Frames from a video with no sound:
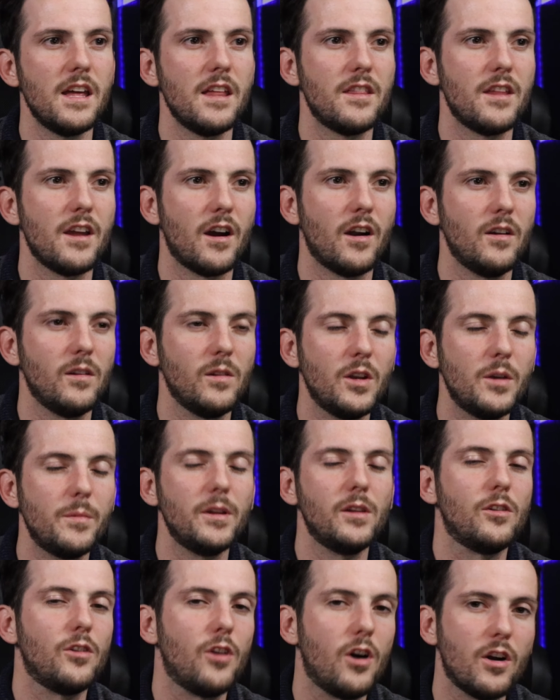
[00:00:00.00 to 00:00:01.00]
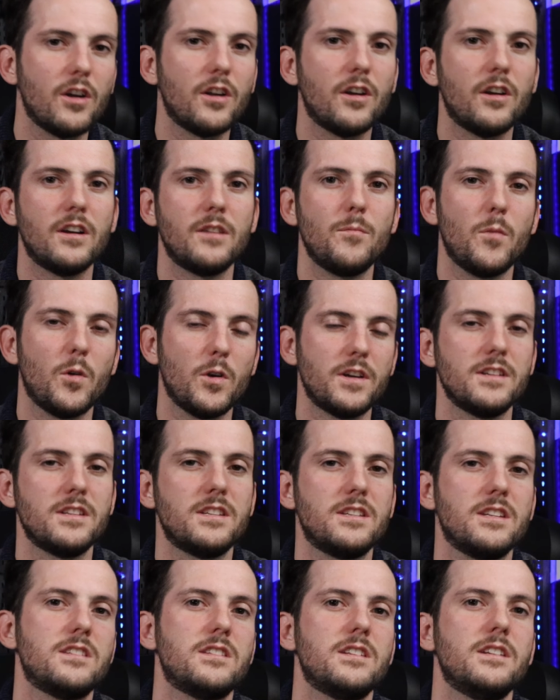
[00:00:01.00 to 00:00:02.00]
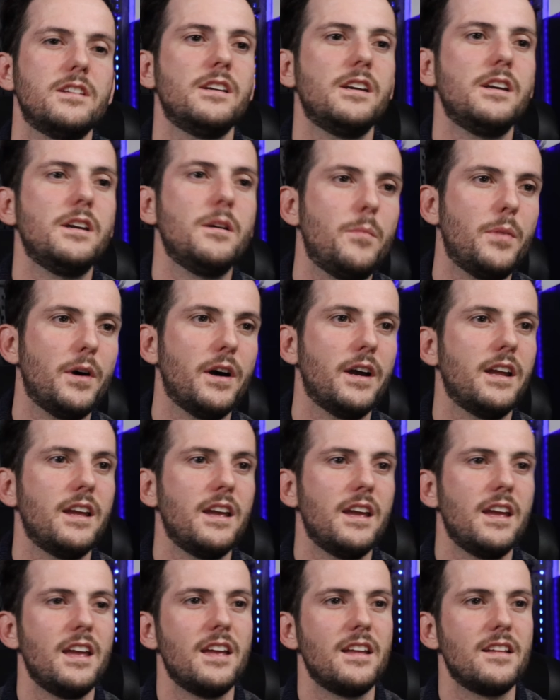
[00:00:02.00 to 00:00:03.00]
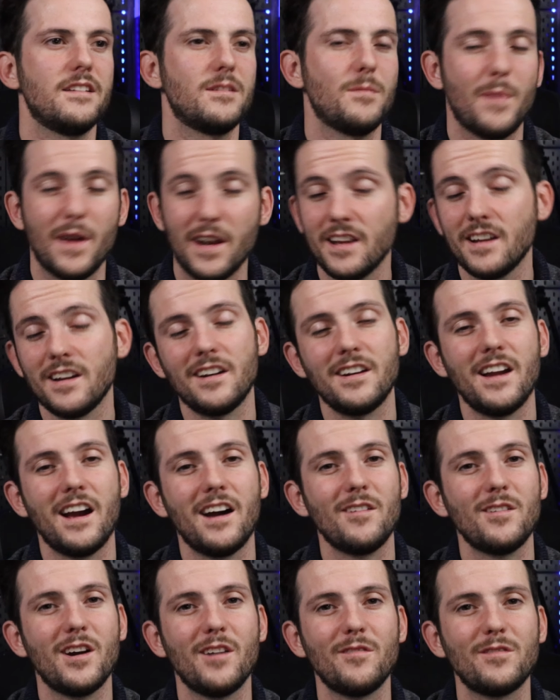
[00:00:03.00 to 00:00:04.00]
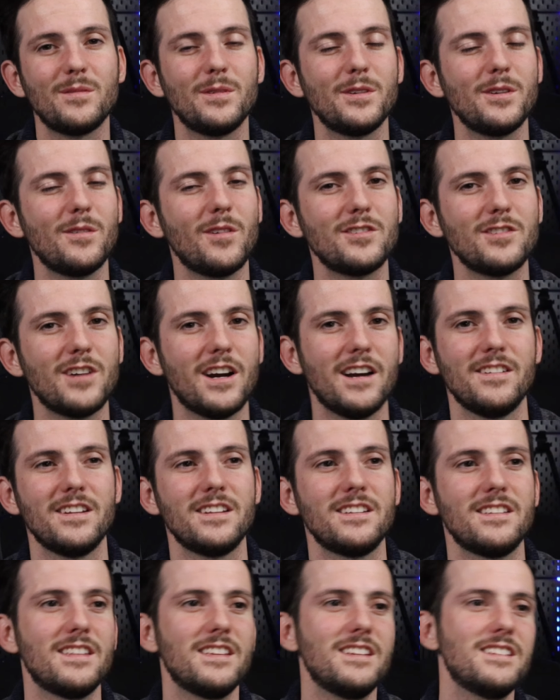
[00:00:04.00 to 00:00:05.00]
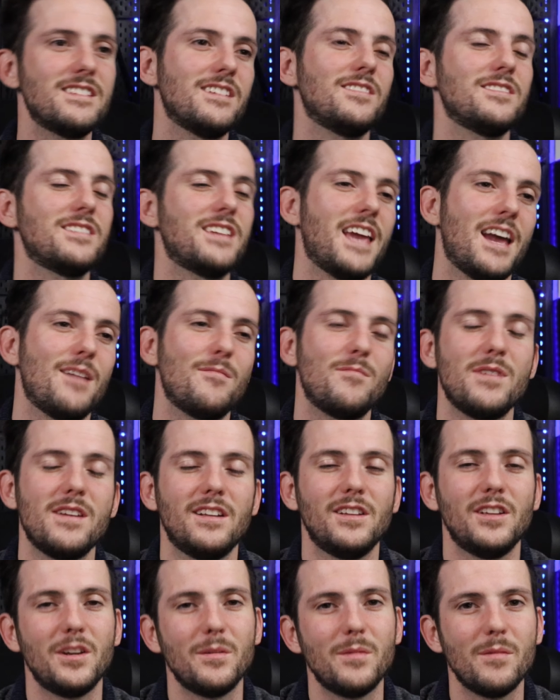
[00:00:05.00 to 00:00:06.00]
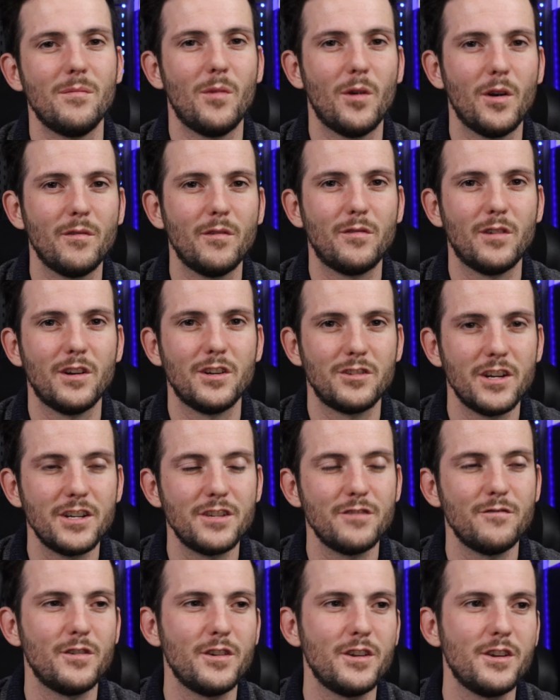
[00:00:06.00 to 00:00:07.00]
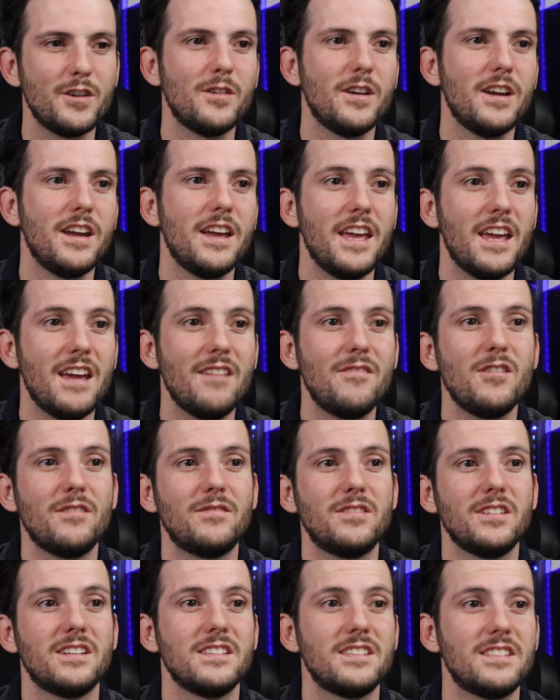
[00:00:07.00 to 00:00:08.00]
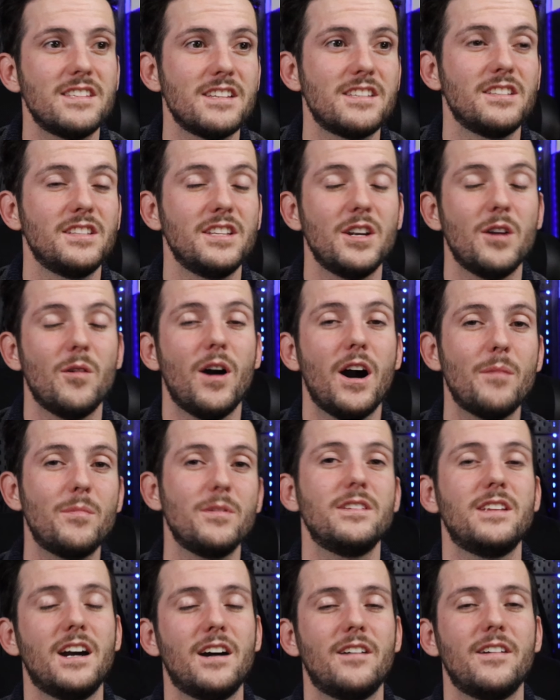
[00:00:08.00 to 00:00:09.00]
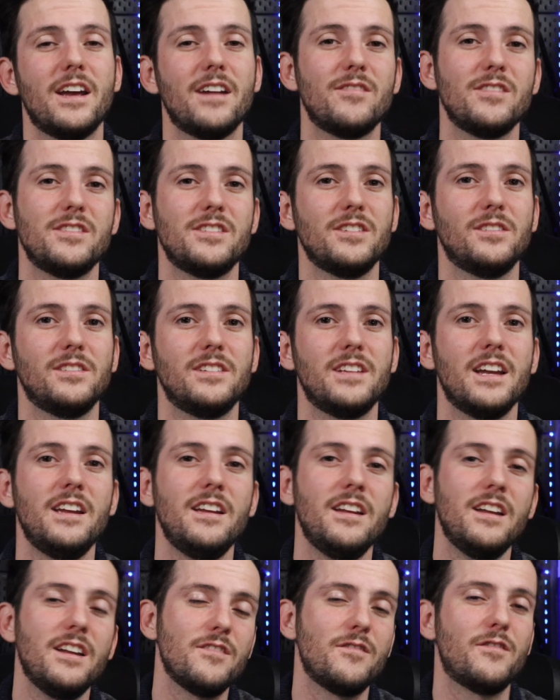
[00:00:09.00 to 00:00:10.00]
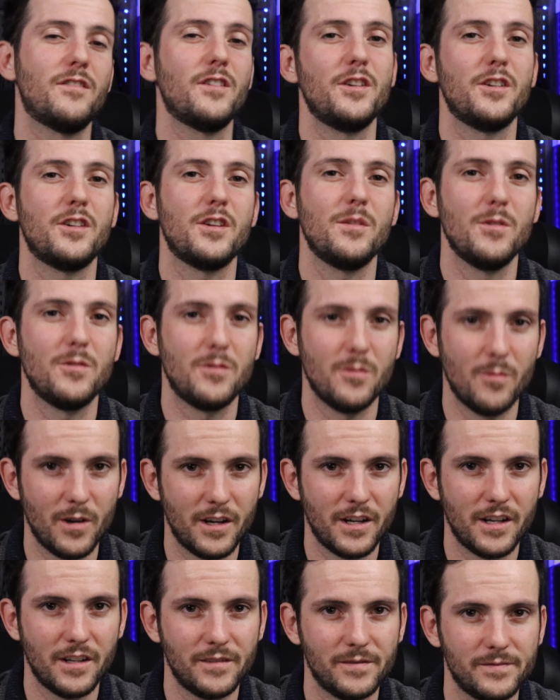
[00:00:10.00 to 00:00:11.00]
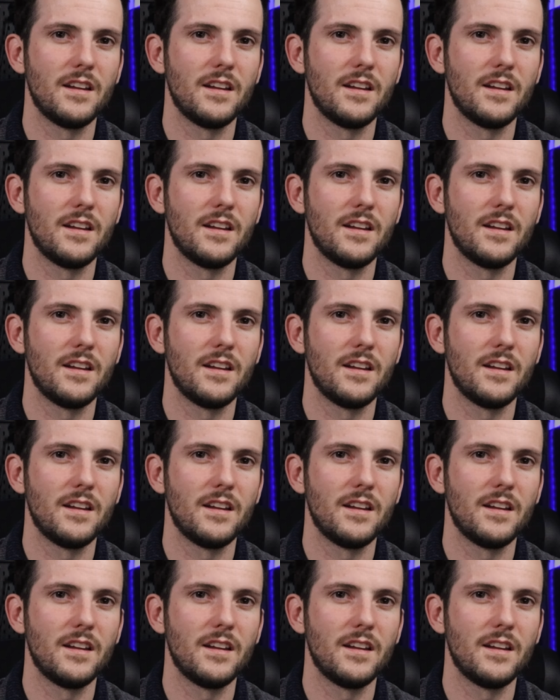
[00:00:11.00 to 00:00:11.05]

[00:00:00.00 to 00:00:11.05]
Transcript: They are a little bit longer and more consistent, but depending on how comfortable you are driving, these hills can be a little bit more of a frustration for you if you have to consistently go up and down every single day for your commute to work.